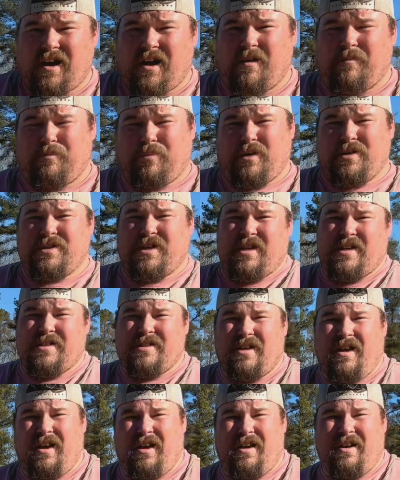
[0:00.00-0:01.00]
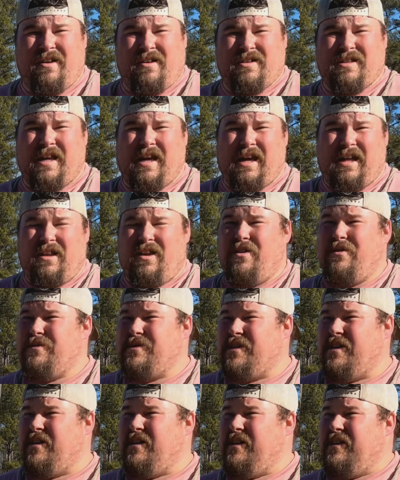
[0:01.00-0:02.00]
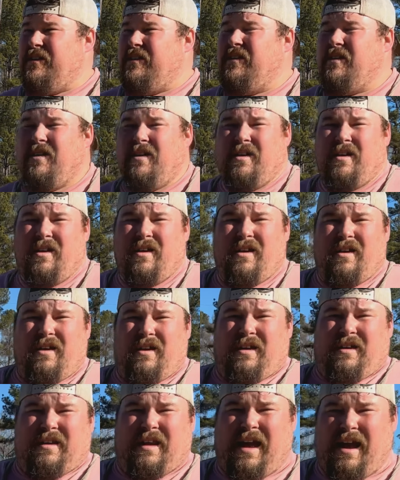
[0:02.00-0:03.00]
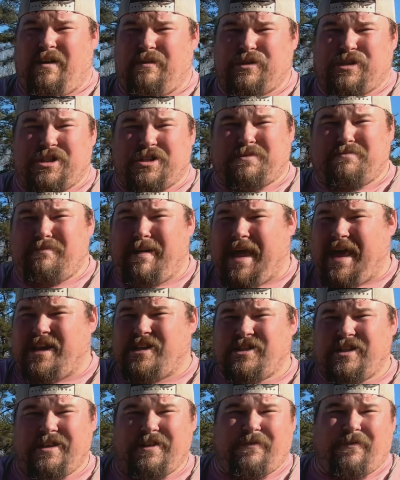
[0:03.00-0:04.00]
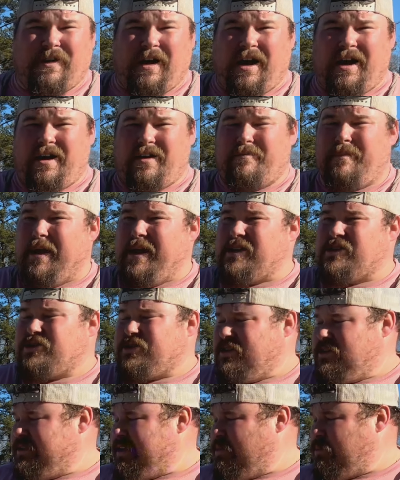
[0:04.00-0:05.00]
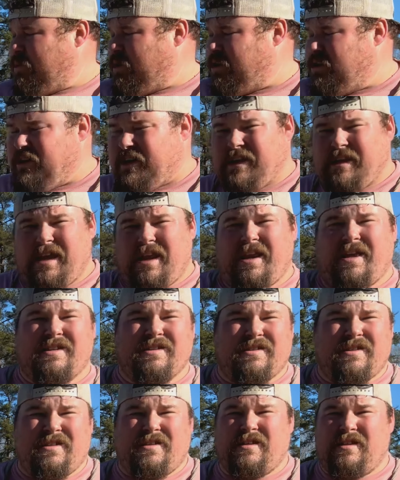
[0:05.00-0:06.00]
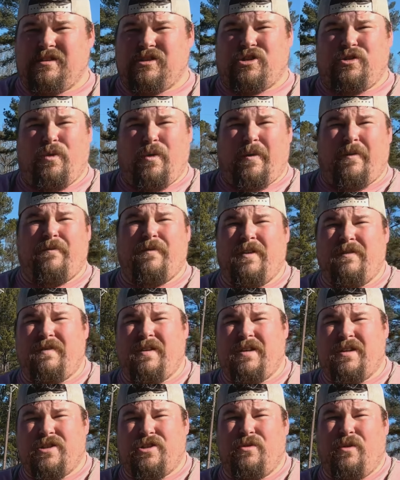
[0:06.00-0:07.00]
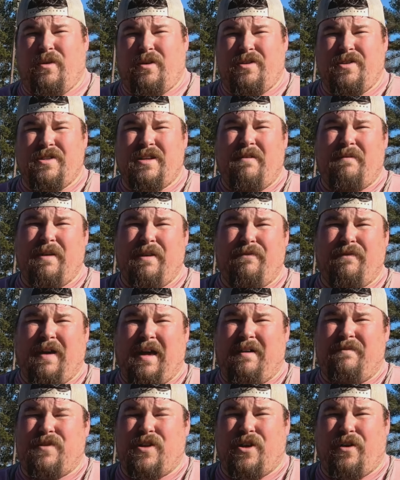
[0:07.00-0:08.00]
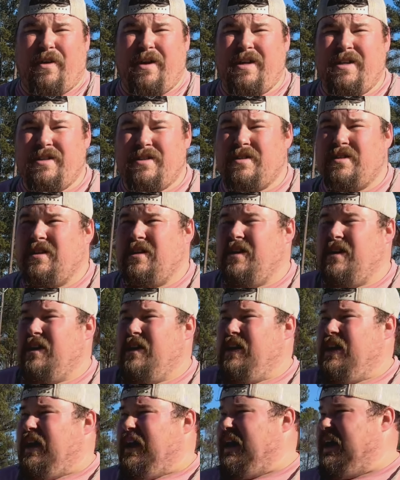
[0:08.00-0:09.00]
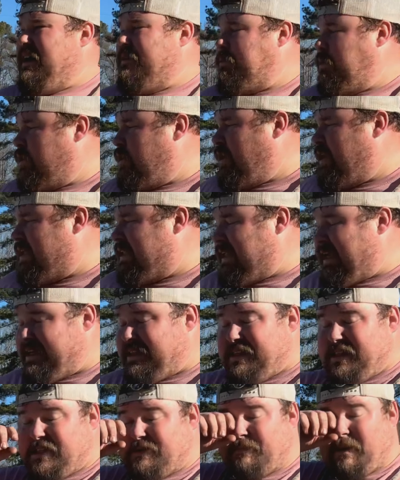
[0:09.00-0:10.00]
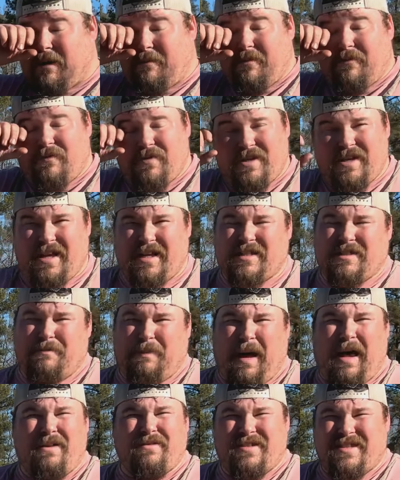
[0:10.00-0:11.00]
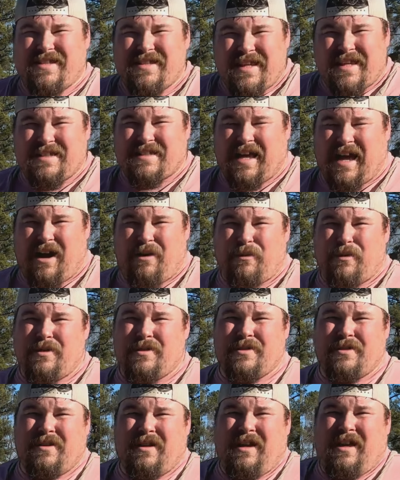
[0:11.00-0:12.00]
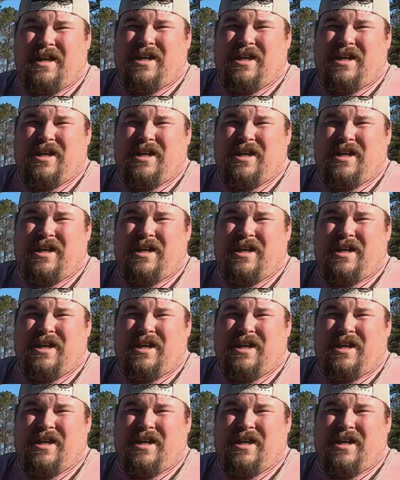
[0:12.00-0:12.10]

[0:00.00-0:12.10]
Our brisket is on. Our tallow's on. Now it's just managing the fire, making sure that we're cooking at a consistent 250 to 275 degrees. We'll cook it like this probably for the next about 6 hours.